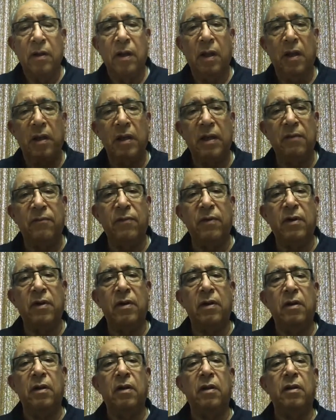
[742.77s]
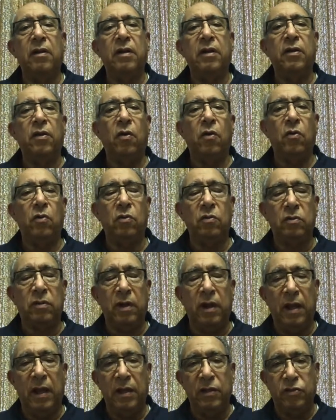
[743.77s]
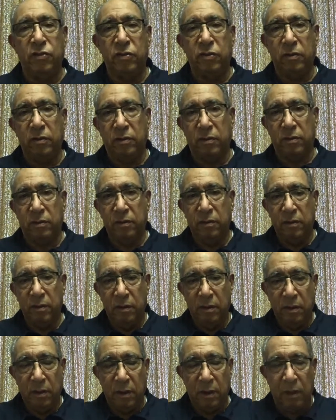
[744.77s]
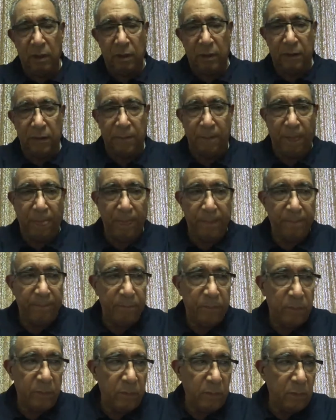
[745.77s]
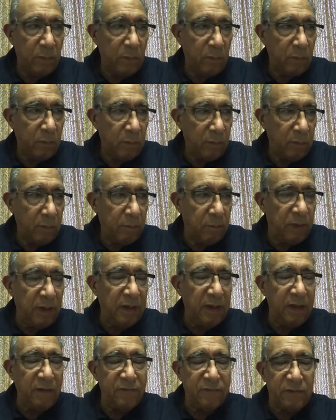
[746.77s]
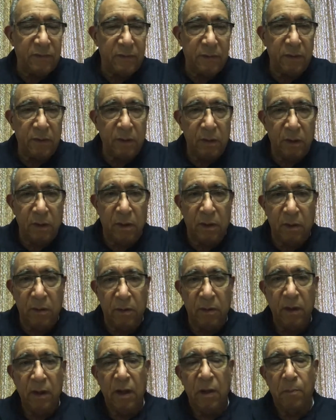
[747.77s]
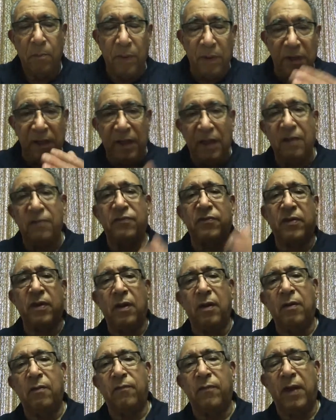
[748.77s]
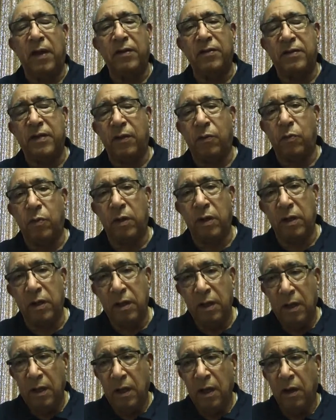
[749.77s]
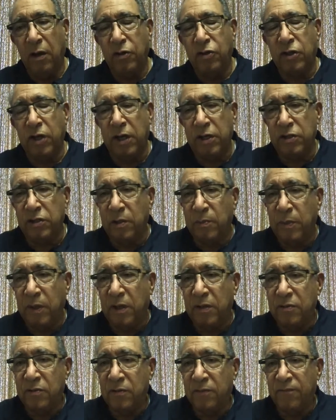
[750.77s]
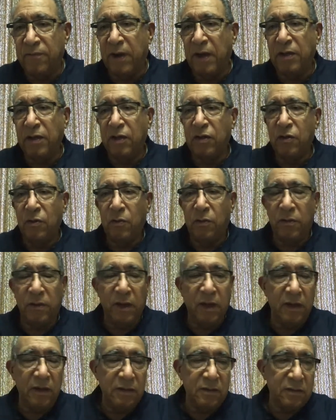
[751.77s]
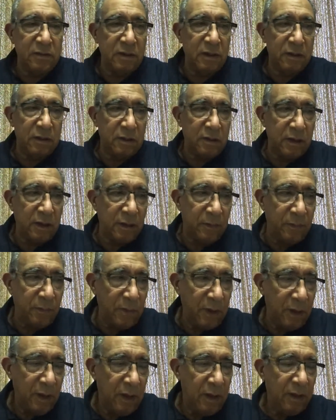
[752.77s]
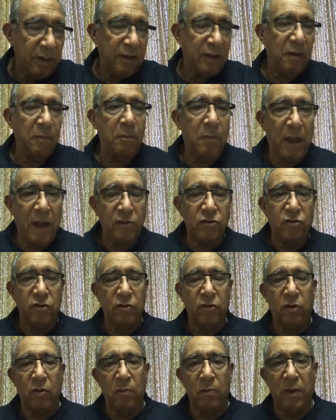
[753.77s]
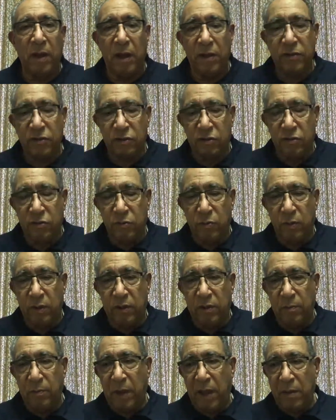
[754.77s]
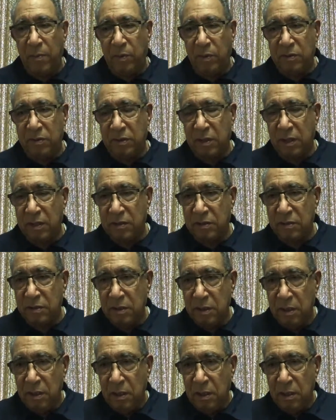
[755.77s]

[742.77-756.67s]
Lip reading: and even in the old ancient um, beliefs beliefs of antiquity are changing because we're finding new things that match or don't match to what the Bible says.